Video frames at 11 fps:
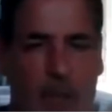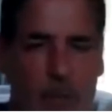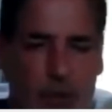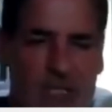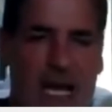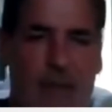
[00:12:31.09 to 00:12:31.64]
Put
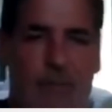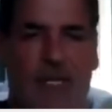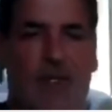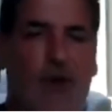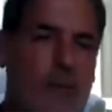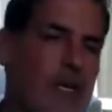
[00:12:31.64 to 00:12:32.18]
aside
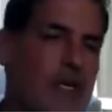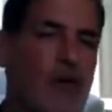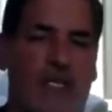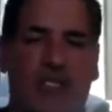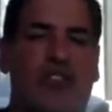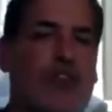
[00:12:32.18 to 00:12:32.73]
Bitcoin.
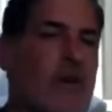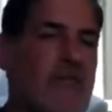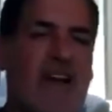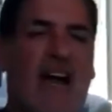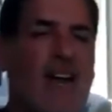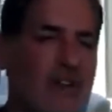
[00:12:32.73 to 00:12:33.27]
Bitcoin's store
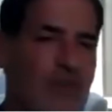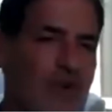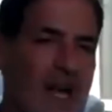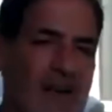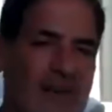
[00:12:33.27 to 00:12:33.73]
value, right?